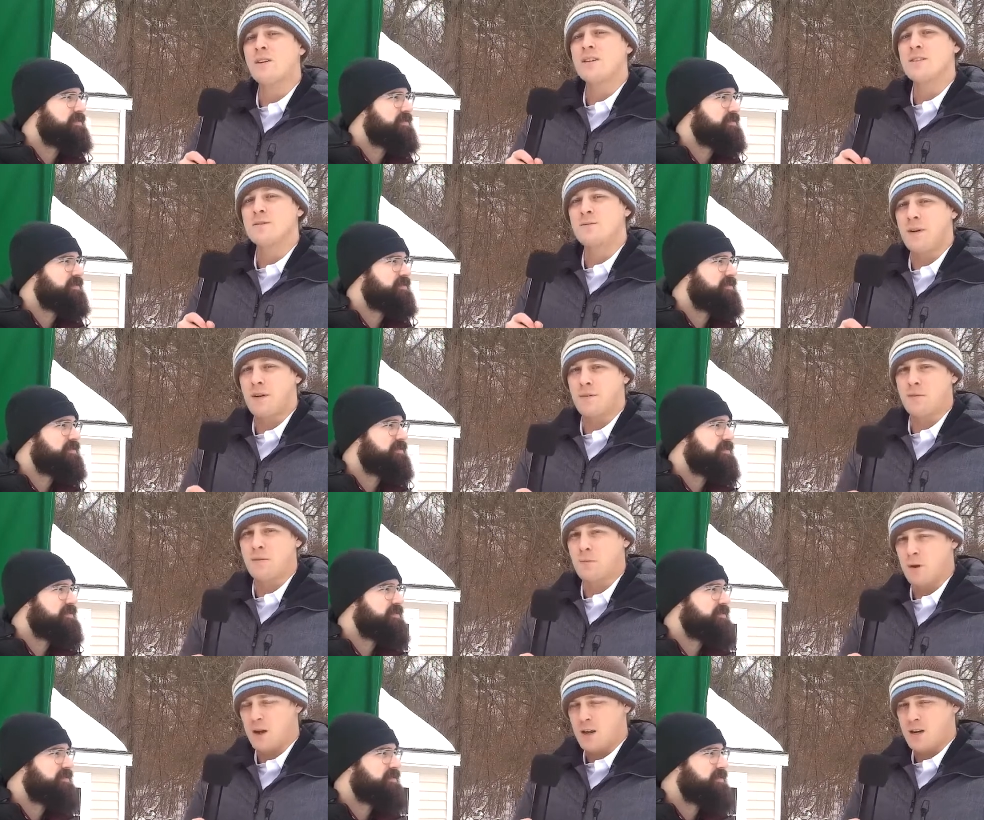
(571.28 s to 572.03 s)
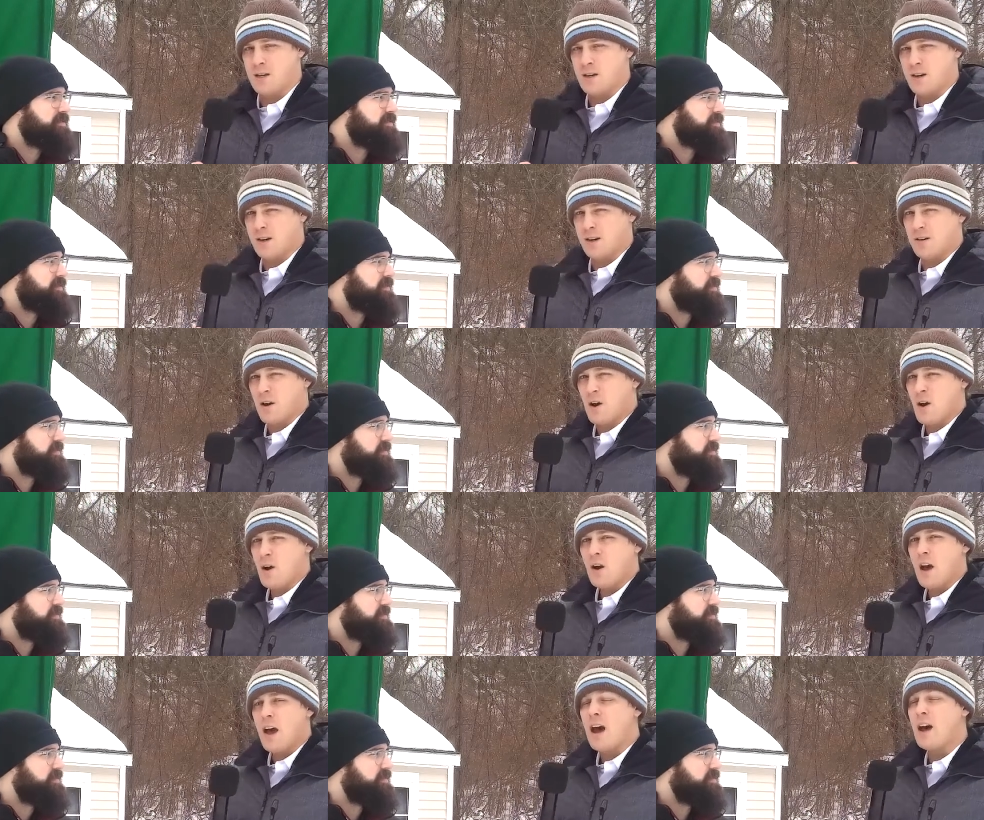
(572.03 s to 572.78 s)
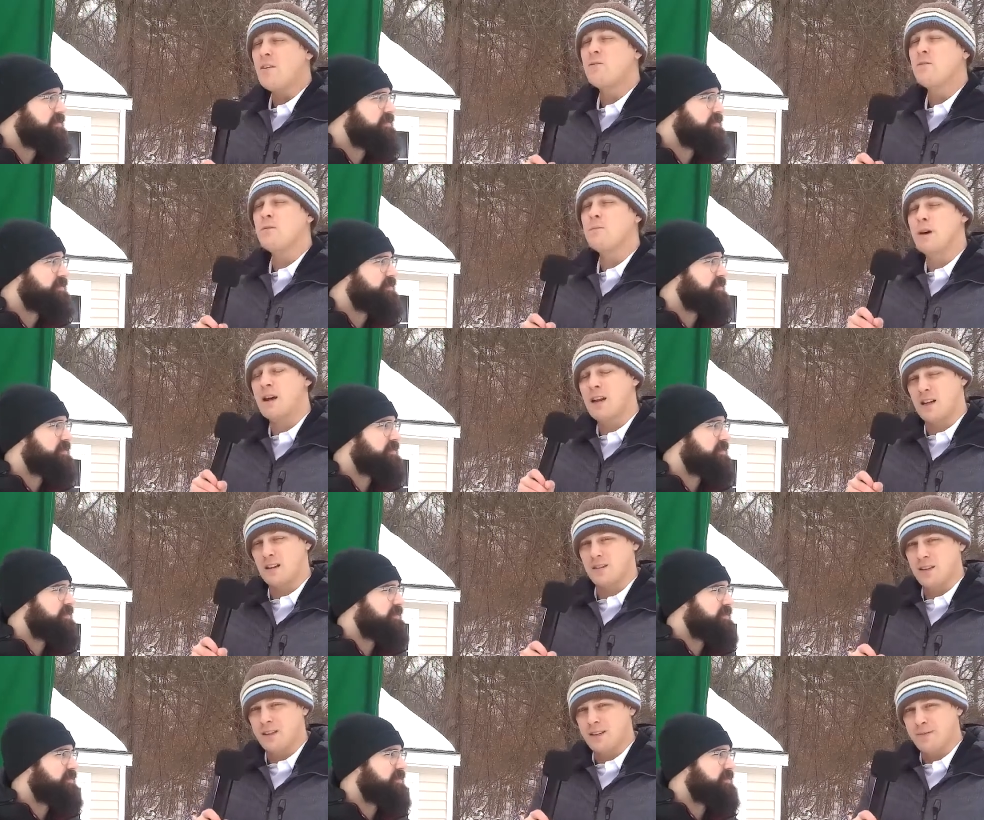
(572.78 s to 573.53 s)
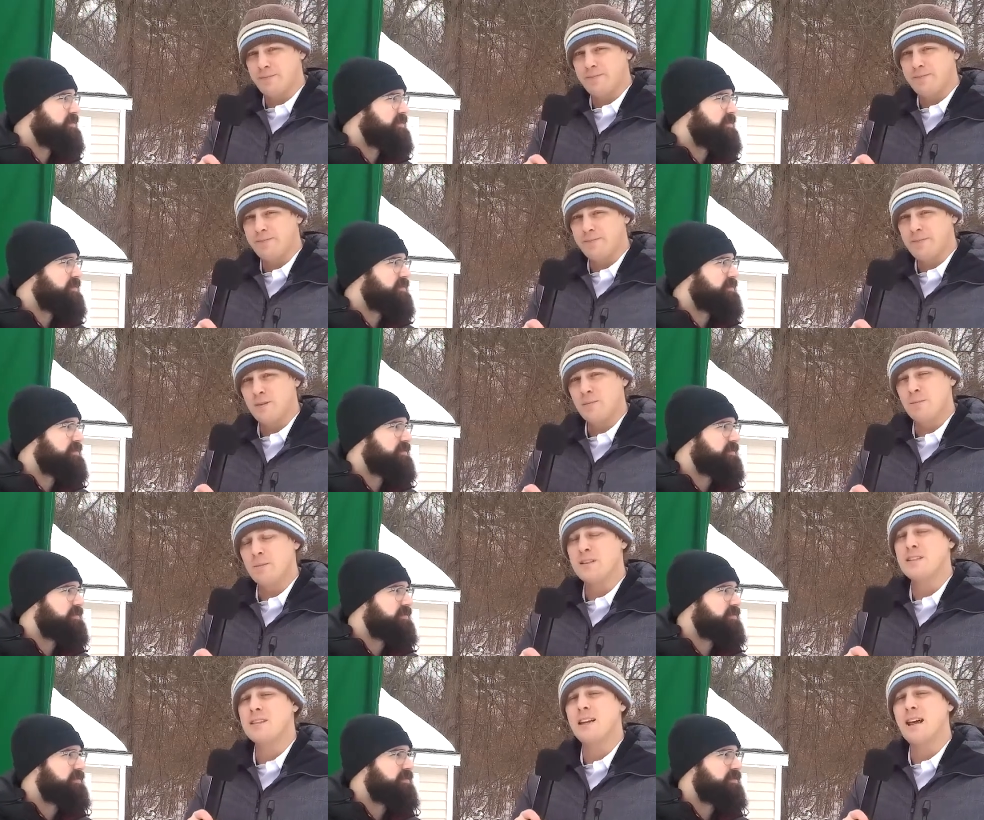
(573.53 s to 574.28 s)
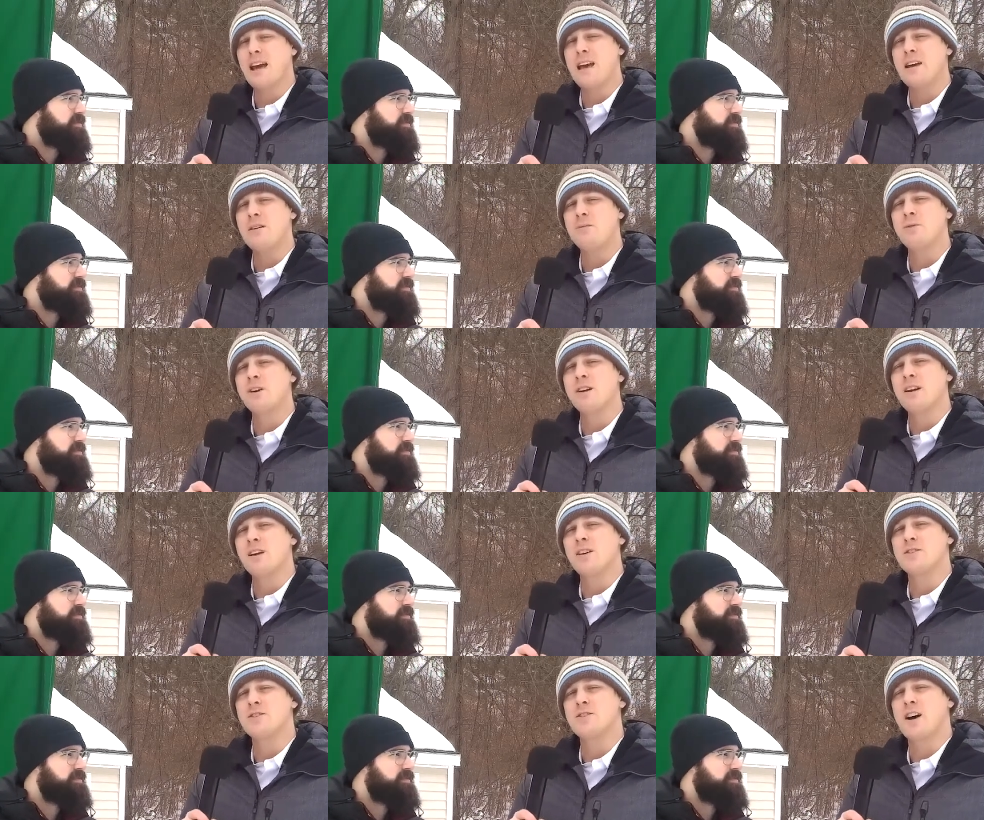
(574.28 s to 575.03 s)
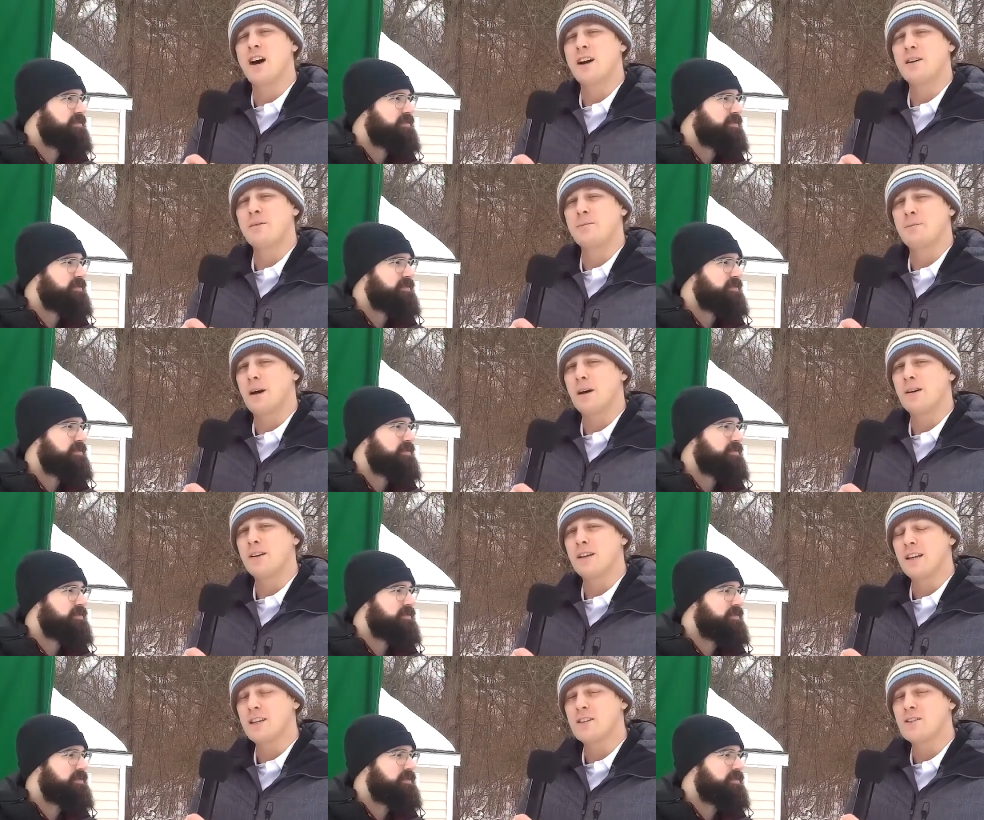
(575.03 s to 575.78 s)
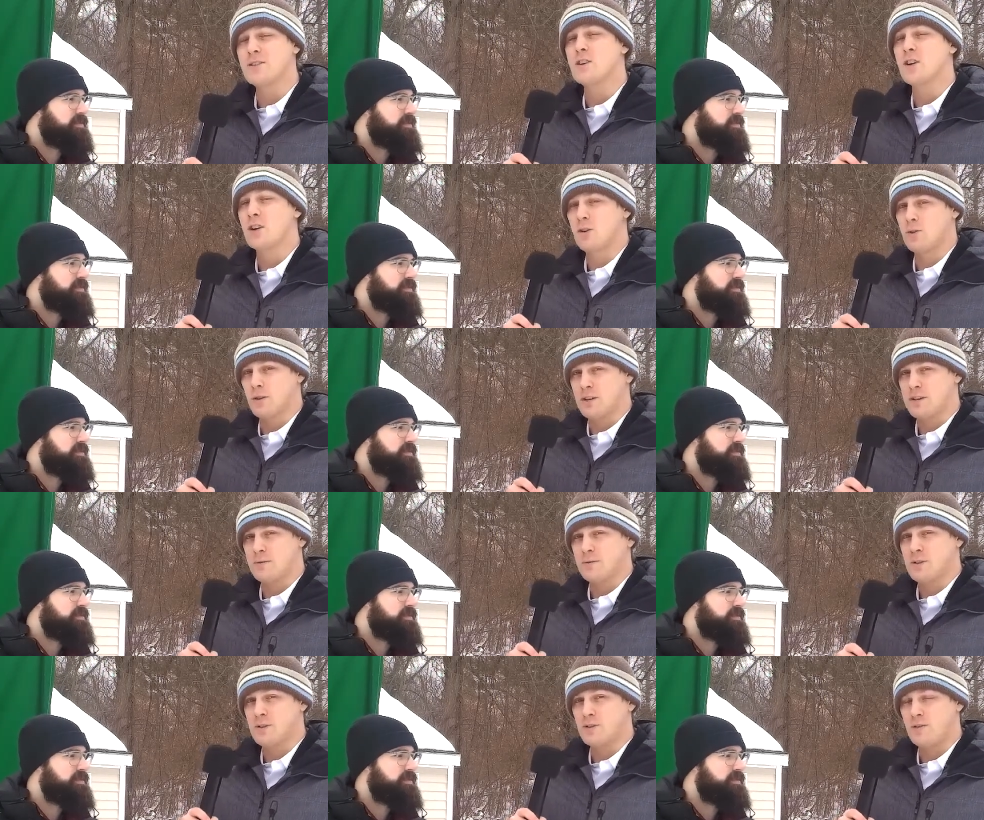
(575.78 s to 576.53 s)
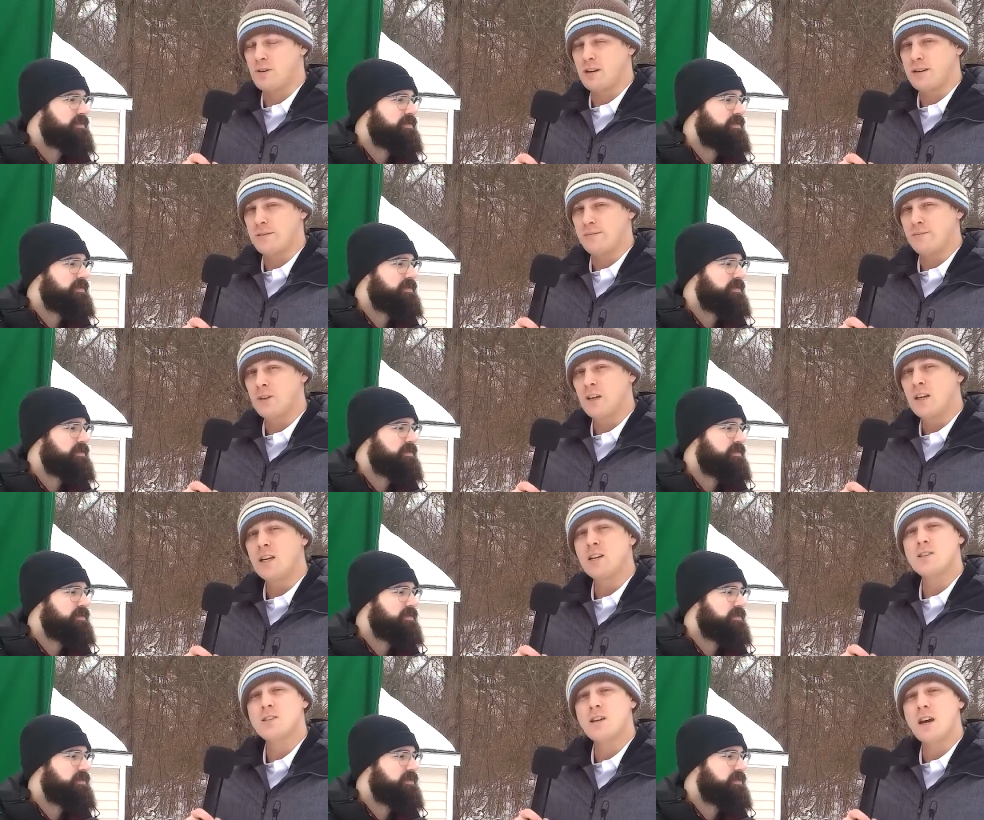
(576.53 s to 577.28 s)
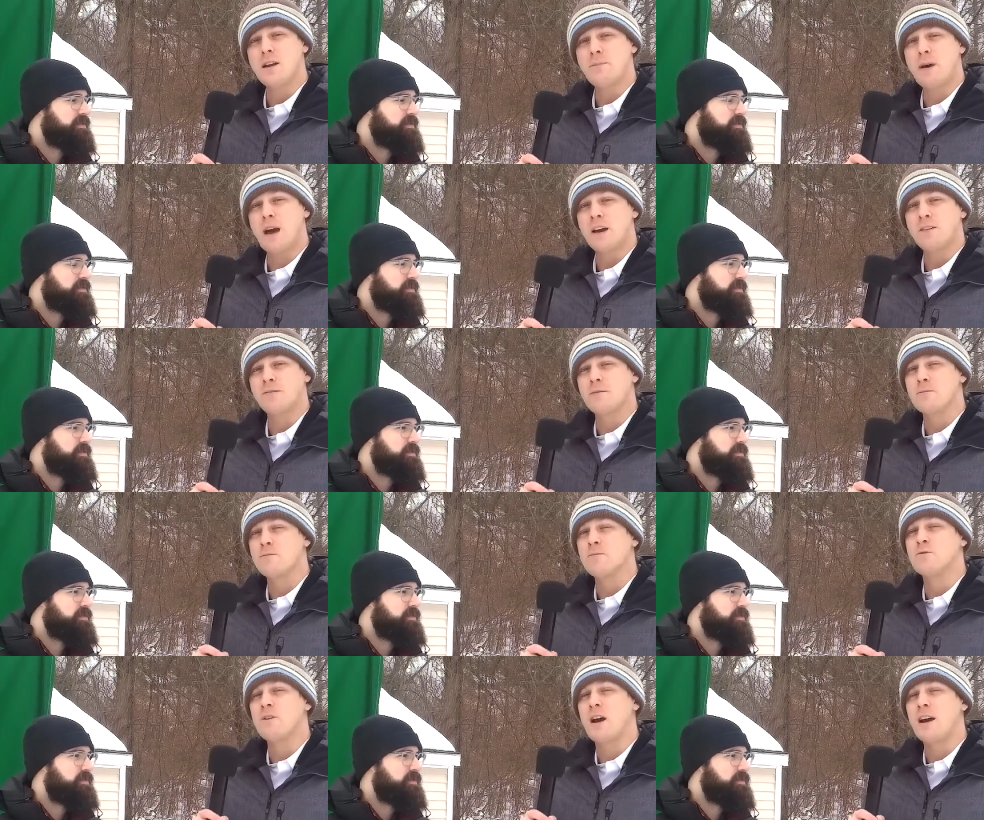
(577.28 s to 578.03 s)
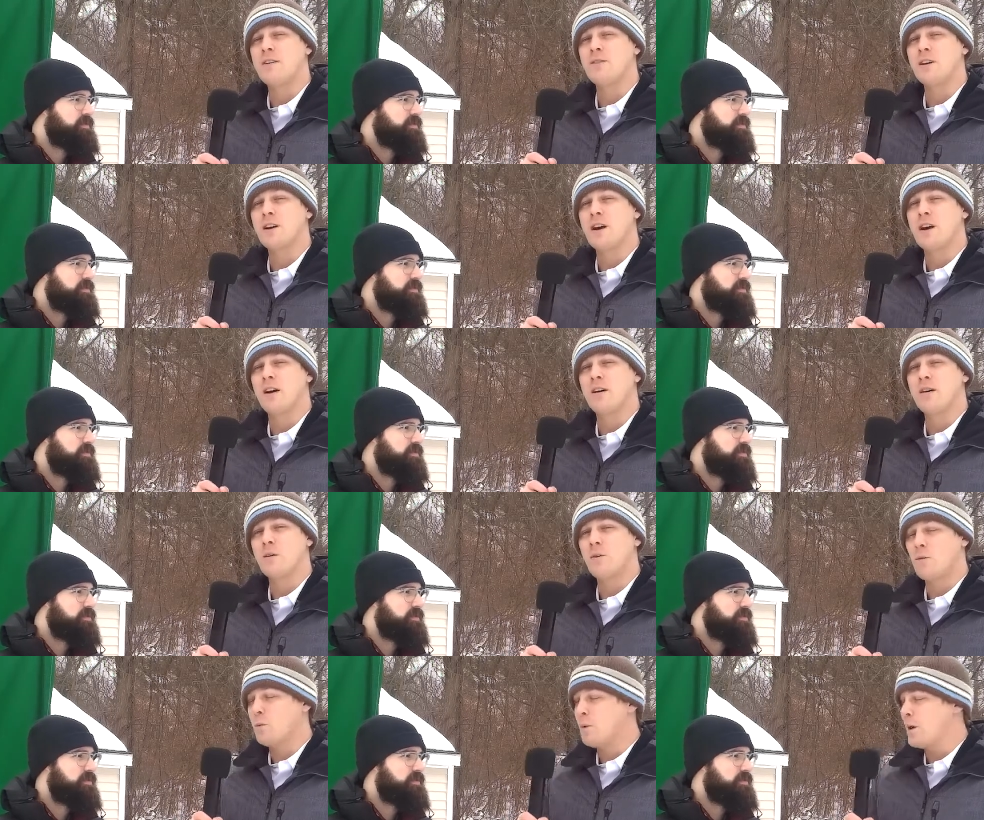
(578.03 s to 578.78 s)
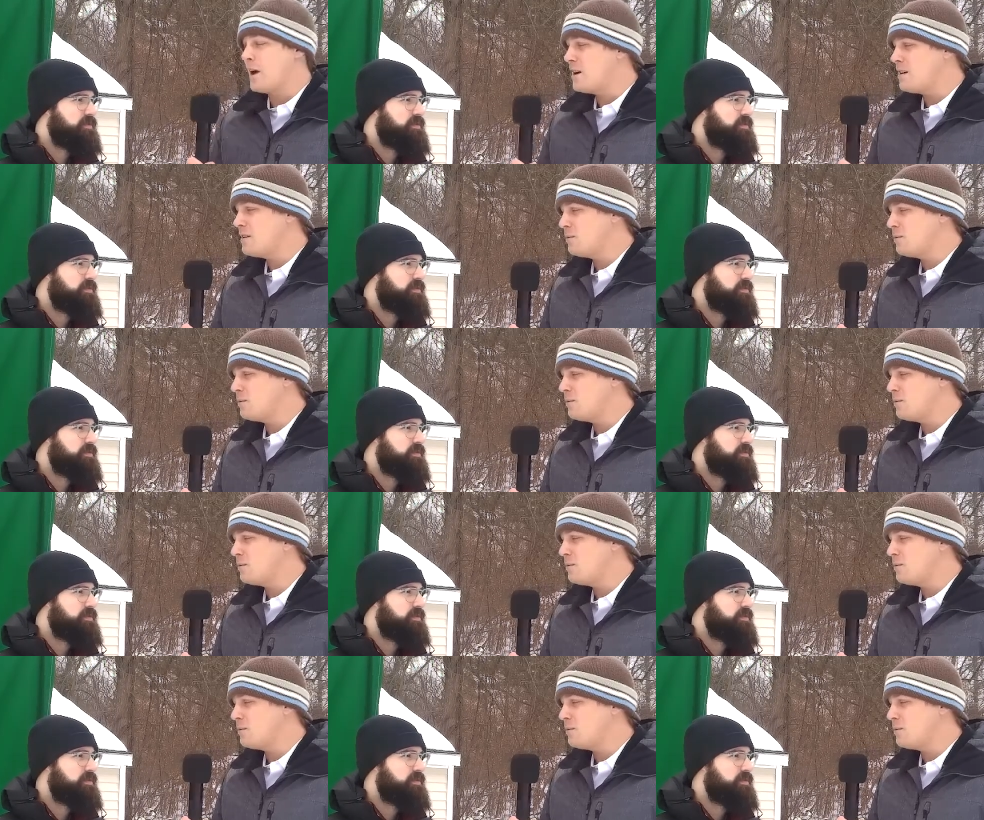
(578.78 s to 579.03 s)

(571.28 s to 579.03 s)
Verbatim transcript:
Speaker 1: his favorite reindeer alphabetically. But today we're here to talk about his Christmas tree. He just got back from driving. Where?